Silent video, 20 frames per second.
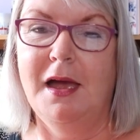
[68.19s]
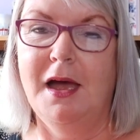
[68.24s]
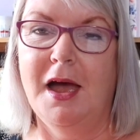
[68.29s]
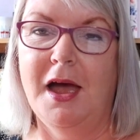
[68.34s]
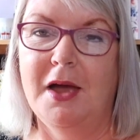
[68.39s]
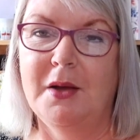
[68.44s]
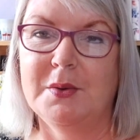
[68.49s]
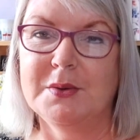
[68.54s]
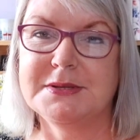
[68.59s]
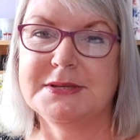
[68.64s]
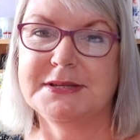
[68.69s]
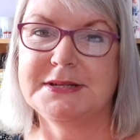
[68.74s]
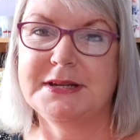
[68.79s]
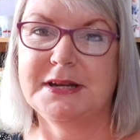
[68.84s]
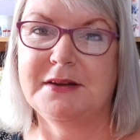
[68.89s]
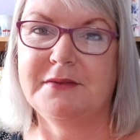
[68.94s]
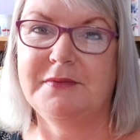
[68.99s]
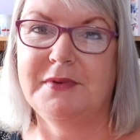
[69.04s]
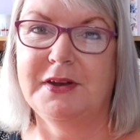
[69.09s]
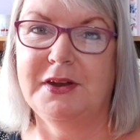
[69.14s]
I also did
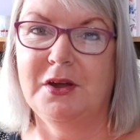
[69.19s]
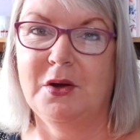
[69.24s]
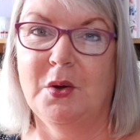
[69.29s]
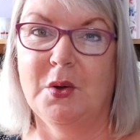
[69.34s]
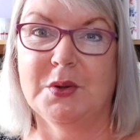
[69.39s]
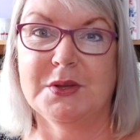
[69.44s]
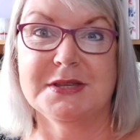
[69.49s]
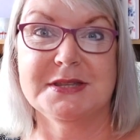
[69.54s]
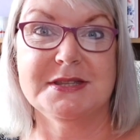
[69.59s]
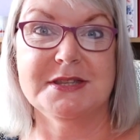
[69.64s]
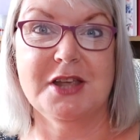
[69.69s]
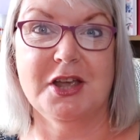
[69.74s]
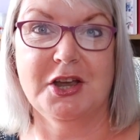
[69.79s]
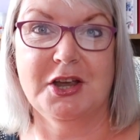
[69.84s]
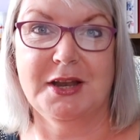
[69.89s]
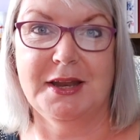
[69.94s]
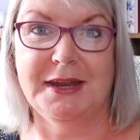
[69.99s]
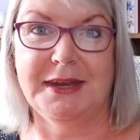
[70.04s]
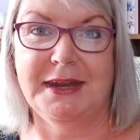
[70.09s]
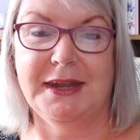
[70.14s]
a video on
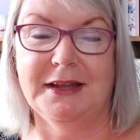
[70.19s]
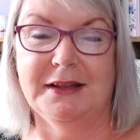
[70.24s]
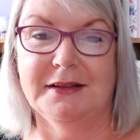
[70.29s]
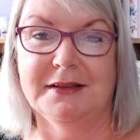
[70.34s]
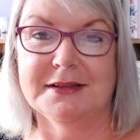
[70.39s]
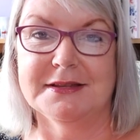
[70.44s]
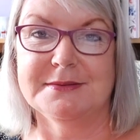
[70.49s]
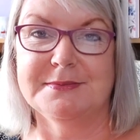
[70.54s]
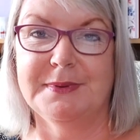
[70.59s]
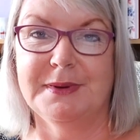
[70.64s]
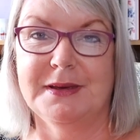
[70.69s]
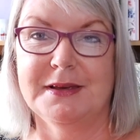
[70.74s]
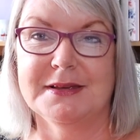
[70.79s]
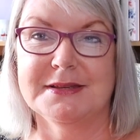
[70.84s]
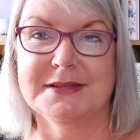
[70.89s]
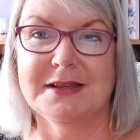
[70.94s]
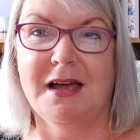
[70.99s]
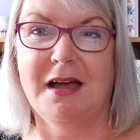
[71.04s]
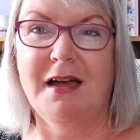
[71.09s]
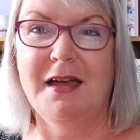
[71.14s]
circular needles
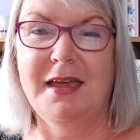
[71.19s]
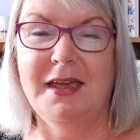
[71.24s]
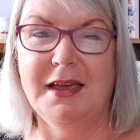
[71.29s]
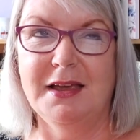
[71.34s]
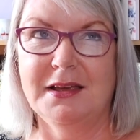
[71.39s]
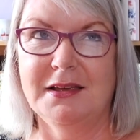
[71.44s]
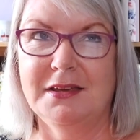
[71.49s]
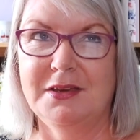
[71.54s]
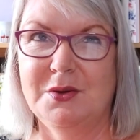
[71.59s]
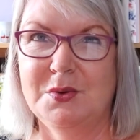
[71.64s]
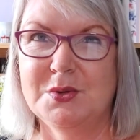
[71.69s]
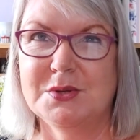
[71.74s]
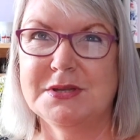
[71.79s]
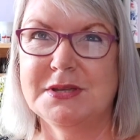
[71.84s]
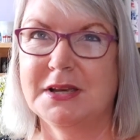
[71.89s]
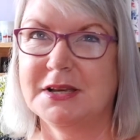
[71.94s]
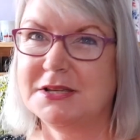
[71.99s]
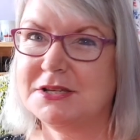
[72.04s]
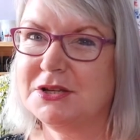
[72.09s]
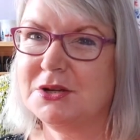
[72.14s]
because I used
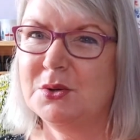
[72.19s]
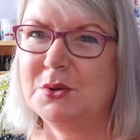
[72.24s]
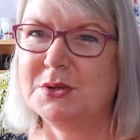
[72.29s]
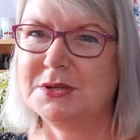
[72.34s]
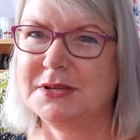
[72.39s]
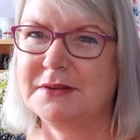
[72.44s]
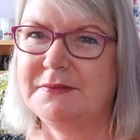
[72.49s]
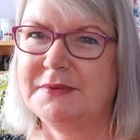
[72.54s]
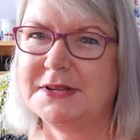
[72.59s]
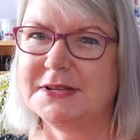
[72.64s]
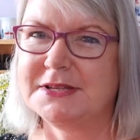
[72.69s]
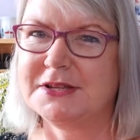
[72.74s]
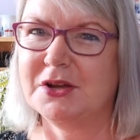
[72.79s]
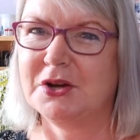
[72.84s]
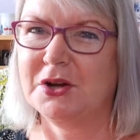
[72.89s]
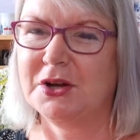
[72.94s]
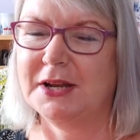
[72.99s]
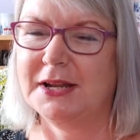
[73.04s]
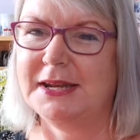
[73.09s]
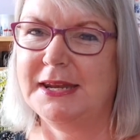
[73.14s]
exclusively
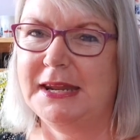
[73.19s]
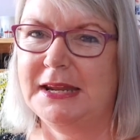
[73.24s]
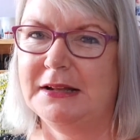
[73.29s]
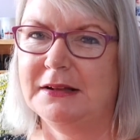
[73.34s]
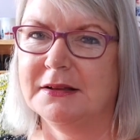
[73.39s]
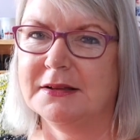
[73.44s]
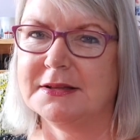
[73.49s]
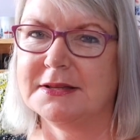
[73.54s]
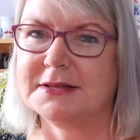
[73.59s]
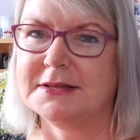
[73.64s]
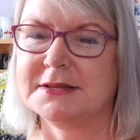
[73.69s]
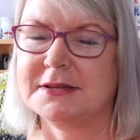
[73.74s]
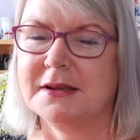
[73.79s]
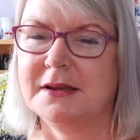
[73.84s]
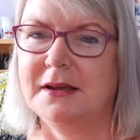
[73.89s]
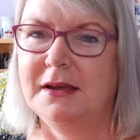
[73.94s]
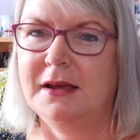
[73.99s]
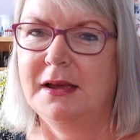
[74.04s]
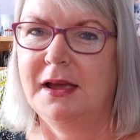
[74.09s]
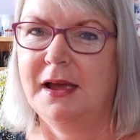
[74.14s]
circular needles.
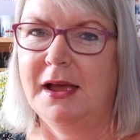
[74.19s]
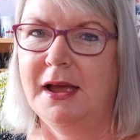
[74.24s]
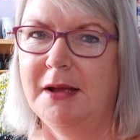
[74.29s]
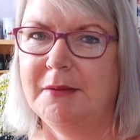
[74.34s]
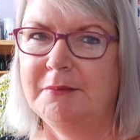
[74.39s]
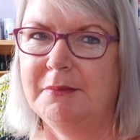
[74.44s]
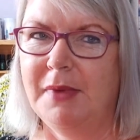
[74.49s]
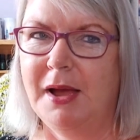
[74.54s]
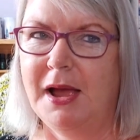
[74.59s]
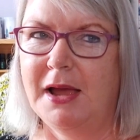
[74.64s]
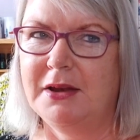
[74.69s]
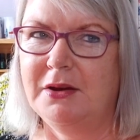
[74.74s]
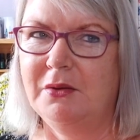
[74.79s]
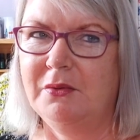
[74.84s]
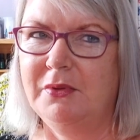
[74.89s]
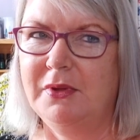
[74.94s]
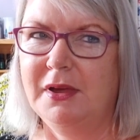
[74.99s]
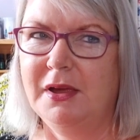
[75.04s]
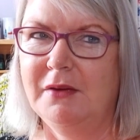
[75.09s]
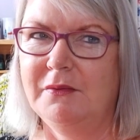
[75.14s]
Um, I don't
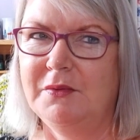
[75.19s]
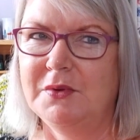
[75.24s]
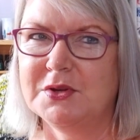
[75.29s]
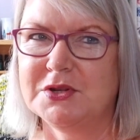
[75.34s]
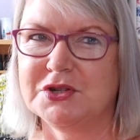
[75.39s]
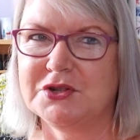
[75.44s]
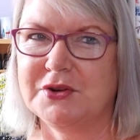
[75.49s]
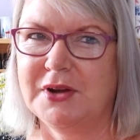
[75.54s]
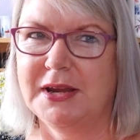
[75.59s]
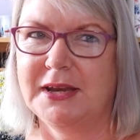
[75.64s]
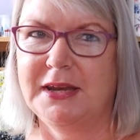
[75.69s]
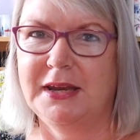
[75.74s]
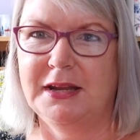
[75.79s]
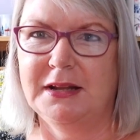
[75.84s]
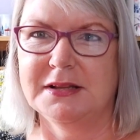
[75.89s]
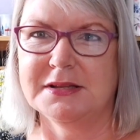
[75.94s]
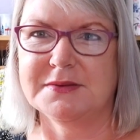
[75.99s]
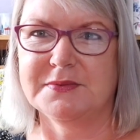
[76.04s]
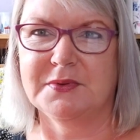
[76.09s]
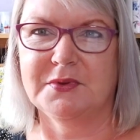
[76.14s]
think I've used straight
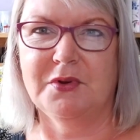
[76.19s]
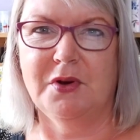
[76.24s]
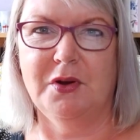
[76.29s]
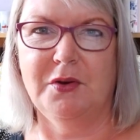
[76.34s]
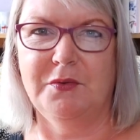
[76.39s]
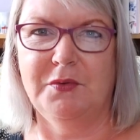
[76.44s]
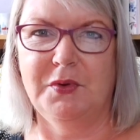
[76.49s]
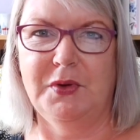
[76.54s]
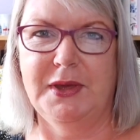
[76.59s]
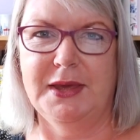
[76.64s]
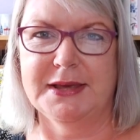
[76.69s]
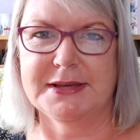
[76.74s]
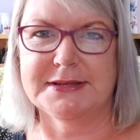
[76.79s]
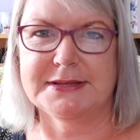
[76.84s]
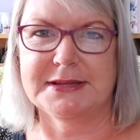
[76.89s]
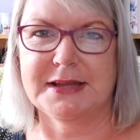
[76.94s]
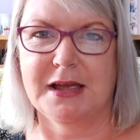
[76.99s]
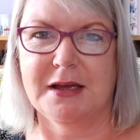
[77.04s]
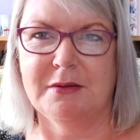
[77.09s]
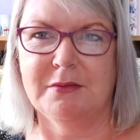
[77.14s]
needles for quite a few years
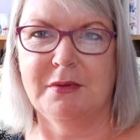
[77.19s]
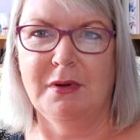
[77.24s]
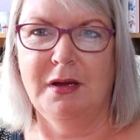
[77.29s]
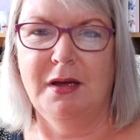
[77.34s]
now.